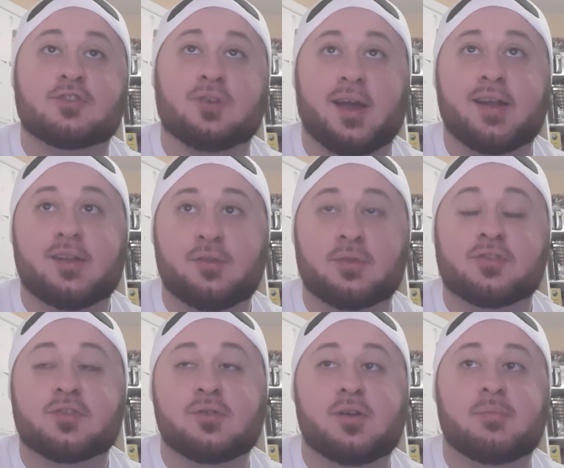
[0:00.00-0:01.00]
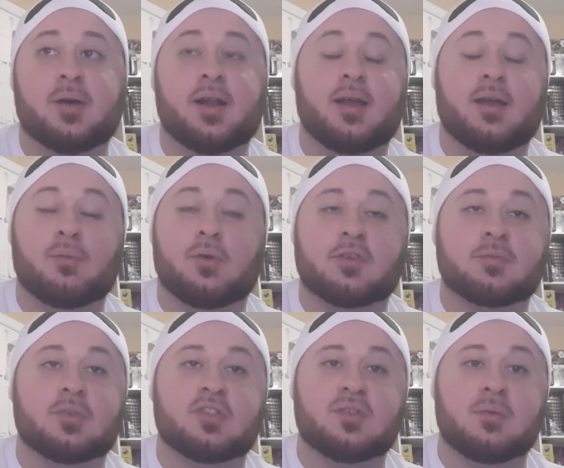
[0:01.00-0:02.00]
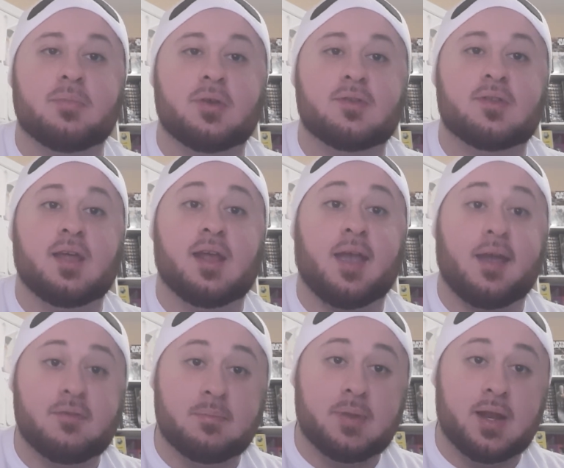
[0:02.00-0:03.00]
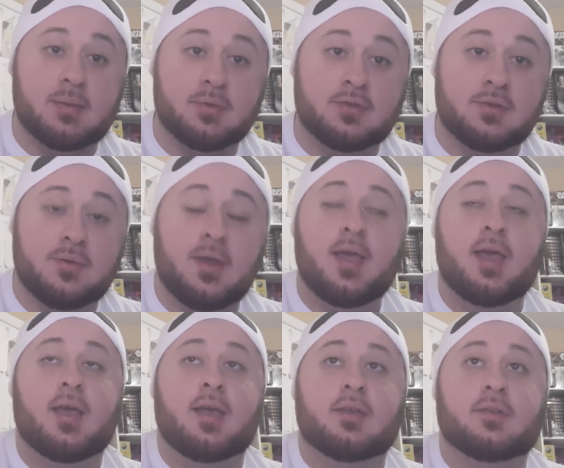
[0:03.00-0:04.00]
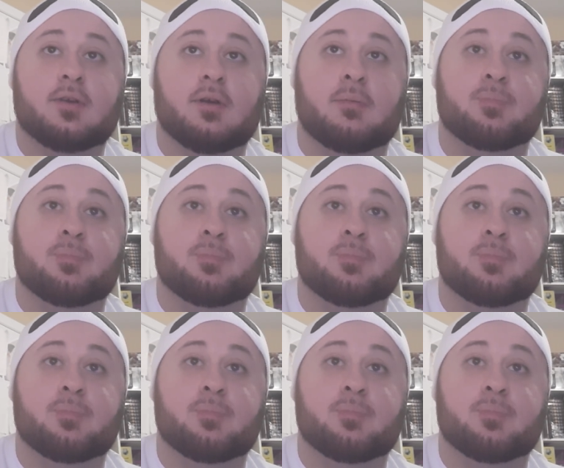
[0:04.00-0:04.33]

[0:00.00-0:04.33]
trying to do it sooner, but work's been so busy that I haven't been able to. So,